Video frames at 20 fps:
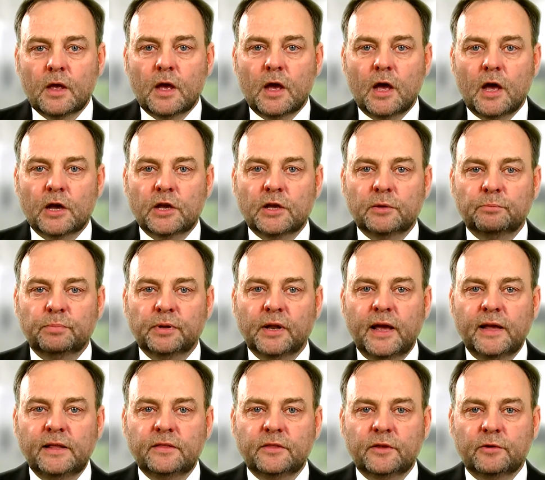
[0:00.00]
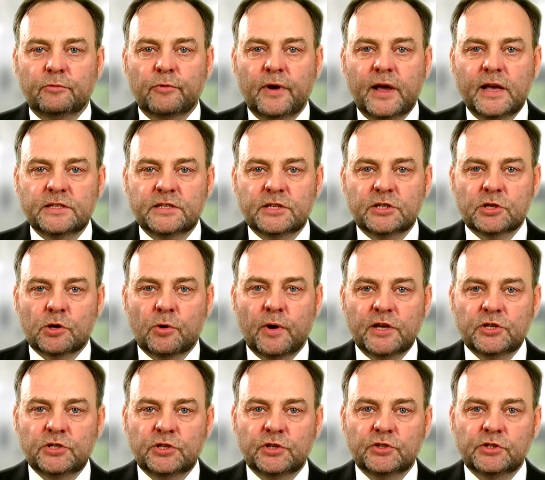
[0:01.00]
A complaint that raises
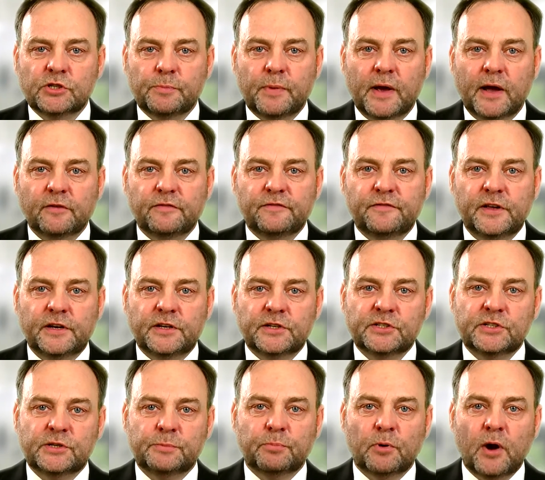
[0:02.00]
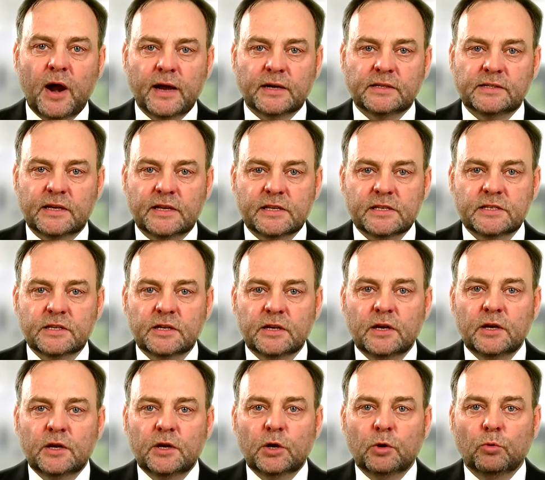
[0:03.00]
questions about fitness to practice
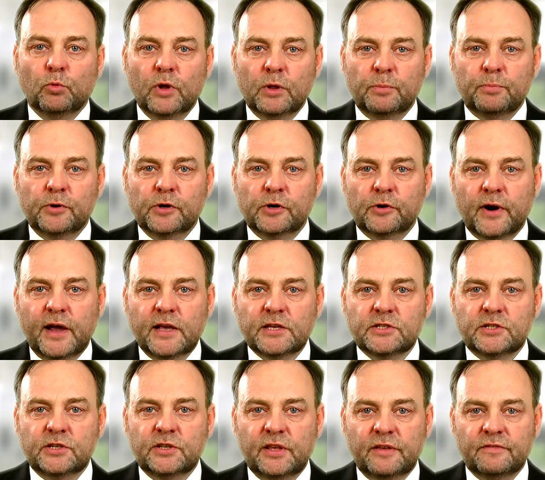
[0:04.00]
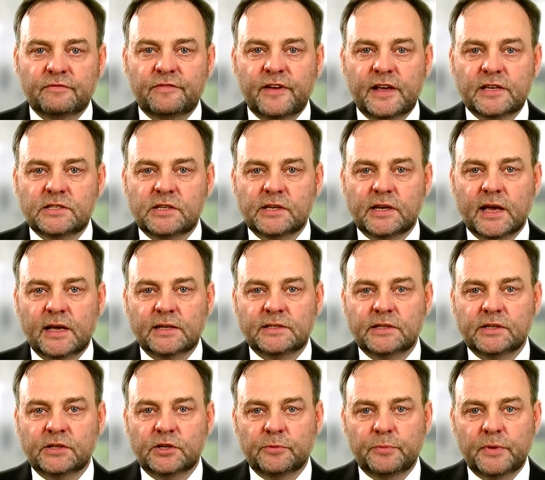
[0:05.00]
will progress to the
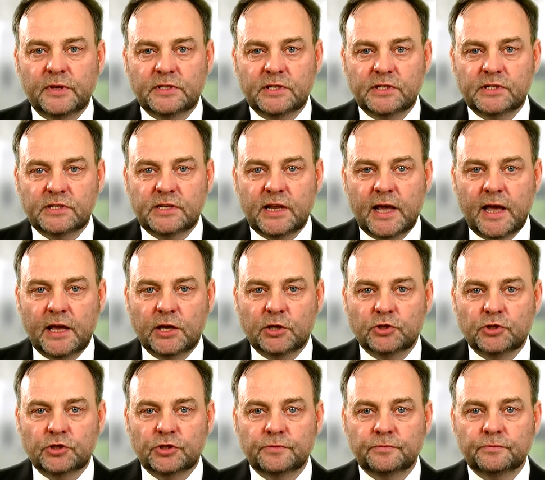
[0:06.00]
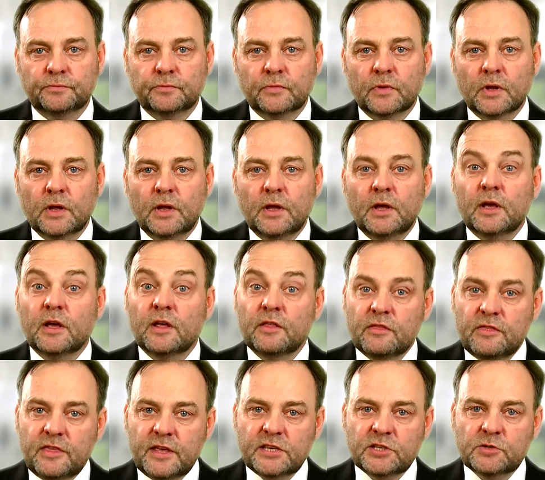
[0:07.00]
investigating committee stage. At
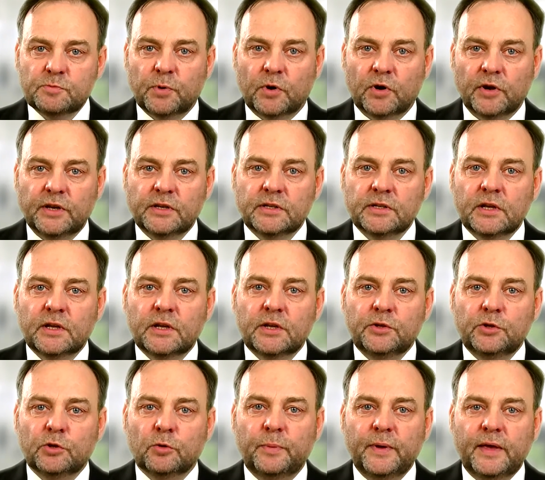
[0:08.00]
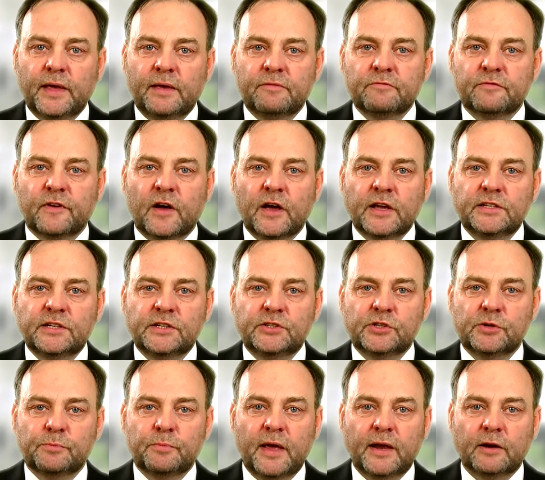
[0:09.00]
this point, you'll be invited
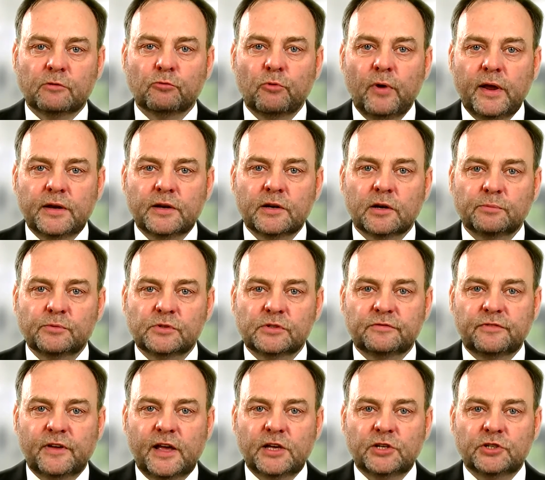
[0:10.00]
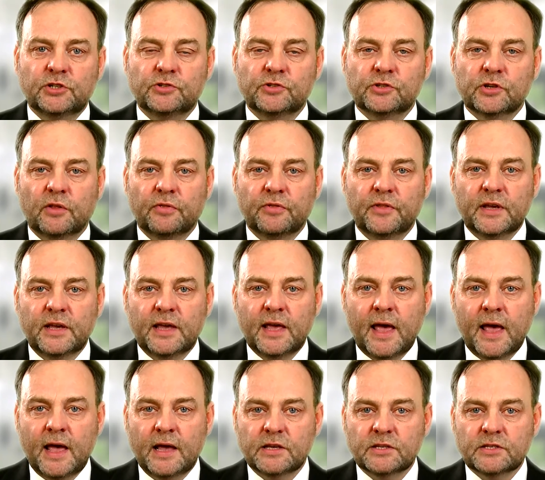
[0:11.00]
to make written observations on the
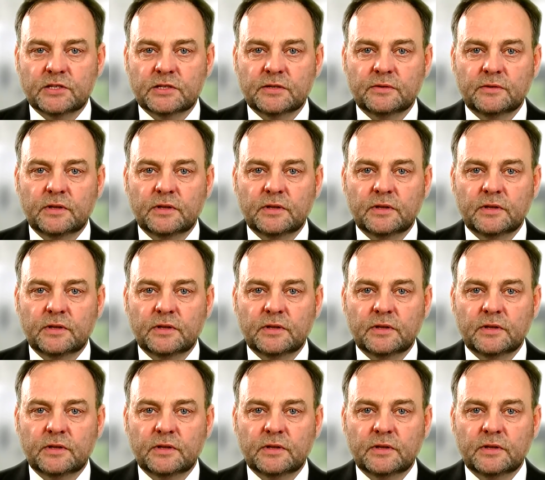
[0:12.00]
case.